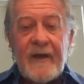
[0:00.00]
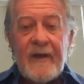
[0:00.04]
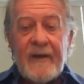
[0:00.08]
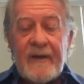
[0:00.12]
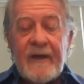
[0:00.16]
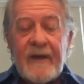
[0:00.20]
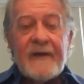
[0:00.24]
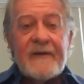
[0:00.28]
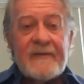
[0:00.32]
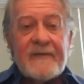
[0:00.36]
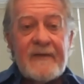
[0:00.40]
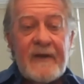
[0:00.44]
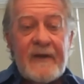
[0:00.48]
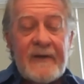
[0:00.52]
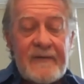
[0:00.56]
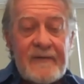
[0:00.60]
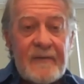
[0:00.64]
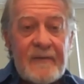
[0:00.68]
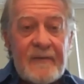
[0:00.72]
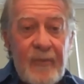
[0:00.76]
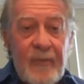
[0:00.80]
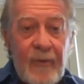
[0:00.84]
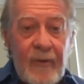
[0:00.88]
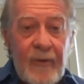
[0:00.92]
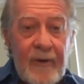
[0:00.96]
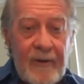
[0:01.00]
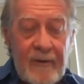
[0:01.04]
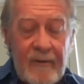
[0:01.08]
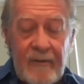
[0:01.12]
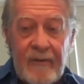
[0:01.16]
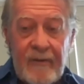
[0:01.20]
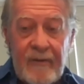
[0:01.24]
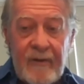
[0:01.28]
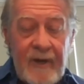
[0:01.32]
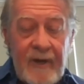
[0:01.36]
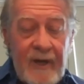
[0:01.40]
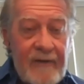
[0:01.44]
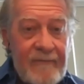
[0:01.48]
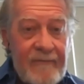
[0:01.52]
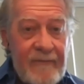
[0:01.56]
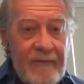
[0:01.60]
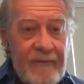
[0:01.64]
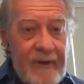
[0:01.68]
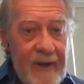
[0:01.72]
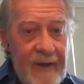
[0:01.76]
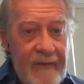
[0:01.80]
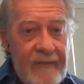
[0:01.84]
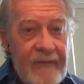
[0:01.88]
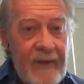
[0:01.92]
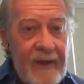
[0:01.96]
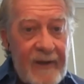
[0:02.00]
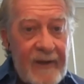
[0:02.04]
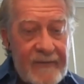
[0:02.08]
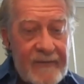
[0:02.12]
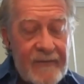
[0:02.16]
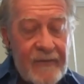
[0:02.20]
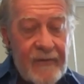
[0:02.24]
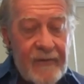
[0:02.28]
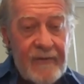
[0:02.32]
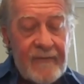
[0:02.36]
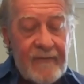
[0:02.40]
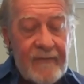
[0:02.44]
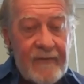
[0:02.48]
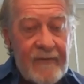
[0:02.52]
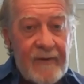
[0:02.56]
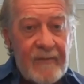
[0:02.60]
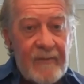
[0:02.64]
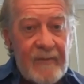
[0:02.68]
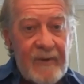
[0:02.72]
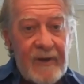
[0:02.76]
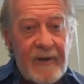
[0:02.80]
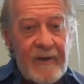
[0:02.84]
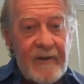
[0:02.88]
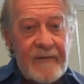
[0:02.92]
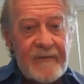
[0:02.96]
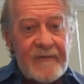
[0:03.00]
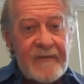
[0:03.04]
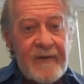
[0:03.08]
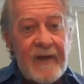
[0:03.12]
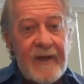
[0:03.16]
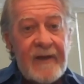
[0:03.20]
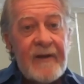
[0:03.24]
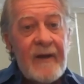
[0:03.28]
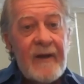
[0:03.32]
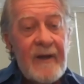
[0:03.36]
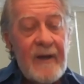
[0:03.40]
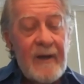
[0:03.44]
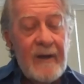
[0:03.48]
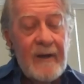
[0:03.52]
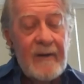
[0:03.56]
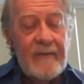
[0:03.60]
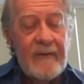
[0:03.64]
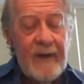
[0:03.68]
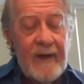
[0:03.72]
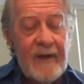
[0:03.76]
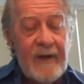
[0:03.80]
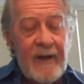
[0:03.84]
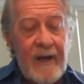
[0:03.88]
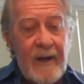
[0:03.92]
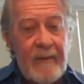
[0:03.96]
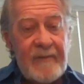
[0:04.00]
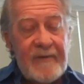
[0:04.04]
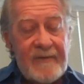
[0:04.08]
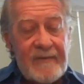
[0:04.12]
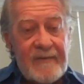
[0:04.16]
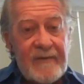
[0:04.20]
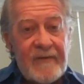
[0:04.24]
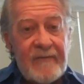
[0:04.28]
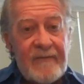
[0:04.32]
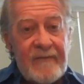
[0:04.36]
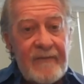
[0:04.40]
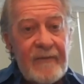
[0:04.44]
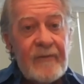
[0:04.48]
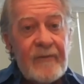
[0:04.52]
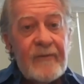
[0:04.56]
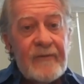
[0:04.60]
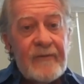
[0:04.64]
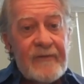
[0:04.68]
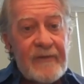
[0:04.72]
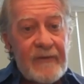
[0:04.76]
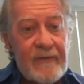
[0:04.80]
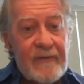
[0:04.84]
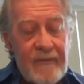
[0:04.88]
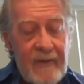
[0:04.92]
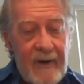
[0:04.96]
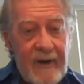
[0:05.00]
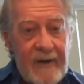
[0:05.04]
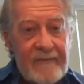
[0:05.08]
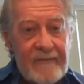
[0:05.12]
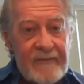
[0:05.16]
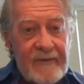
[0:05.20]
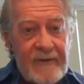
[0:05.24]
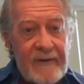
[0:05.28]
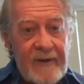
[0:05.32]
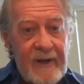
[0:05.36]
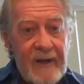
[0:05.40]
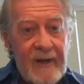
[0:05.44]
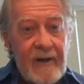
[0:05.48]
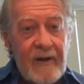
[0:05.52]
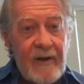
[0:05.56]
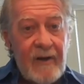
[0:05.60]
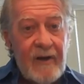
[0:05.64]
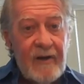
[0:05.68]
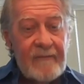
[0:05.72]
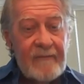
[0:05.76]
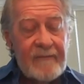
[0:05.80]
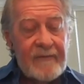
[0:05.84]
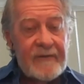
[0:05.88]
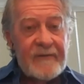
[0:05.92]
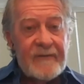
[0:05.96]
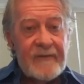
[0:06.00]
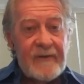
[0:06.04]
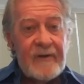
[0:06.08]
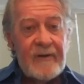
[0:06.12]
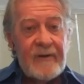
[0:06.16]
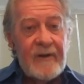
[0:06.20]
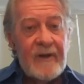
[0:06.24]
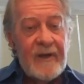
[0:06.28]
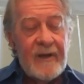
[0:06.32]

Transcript: Yes, that's important. You can't forget that sort of thing, because that obviously fuels and drives the dental office and